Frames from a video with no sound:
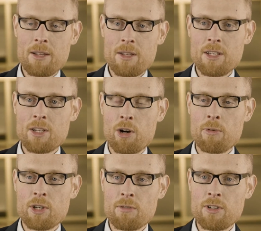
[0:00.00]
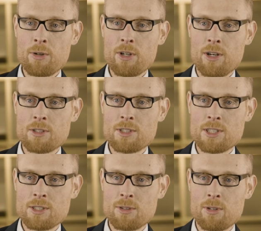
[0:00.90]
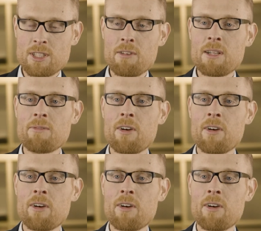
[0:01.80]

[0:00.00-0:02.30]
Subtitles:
then you can't recover your costs, or it's only in